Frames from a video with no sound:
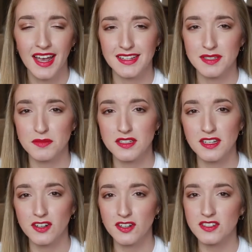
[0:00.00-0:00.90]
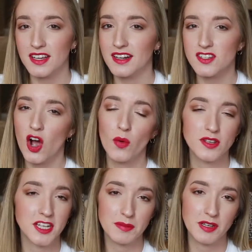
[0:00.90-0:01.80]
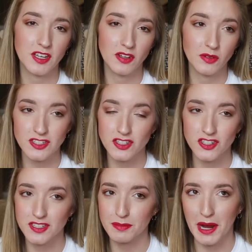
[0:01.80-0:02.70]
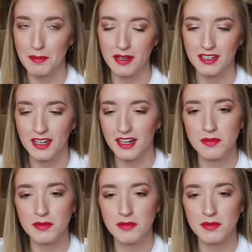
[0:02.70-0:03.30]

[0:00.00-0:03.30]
and some sneakers, and it's always gonna be cute. It's just my opinion.